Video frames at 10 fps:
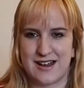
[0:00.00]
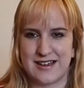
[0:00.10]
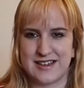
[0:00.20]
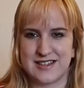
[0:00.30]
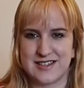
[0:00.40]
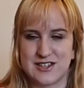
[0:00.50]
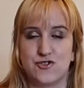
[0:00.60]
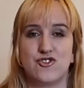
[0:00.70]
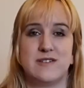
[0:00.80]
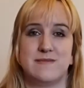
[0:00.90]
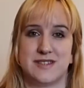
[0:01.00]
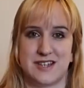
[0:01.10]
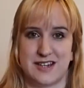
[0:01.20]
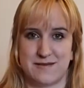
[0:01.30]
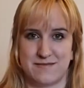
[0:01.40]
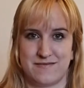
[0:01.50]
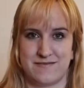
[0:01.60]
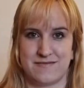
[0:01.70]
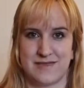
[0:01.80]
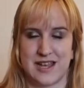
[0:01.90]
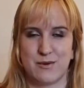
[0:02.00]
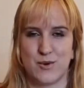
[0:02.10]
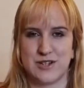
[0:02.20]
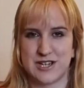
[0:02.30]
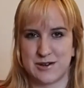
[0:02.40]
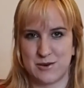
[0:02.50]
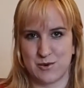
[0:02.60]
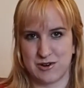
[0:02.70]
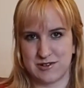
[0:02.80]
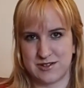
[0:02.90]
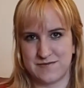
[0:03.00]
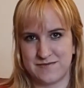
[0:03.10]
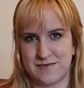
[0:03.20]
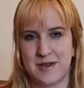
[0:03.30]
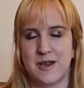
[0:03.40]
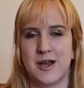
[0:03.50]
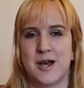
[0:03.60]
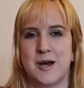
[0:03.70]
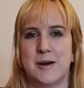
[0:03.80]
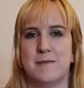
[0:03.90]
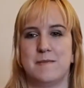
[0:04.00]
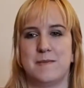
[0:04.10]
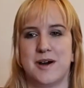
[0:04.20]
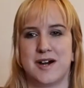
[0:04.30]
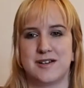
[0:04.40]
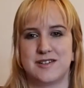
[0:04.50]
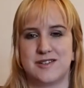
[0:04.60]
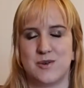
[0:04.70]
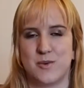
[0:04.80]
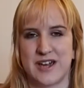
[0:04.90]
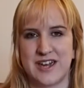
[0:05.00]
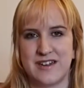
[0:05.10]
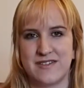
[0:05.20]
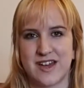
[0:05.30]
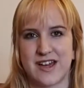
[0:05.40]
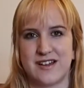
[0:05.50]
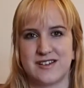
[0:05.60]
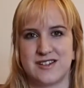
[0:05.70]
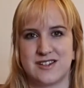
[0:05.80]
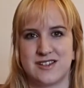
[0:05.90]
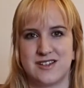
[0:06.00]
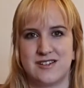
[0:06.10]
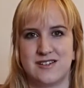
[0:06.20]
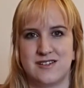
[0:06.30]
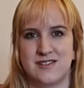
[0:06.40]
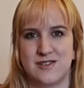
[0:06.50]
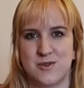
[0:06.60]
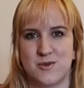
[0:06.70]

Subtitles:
It's a dream scene. I won't tell you what, but the way that the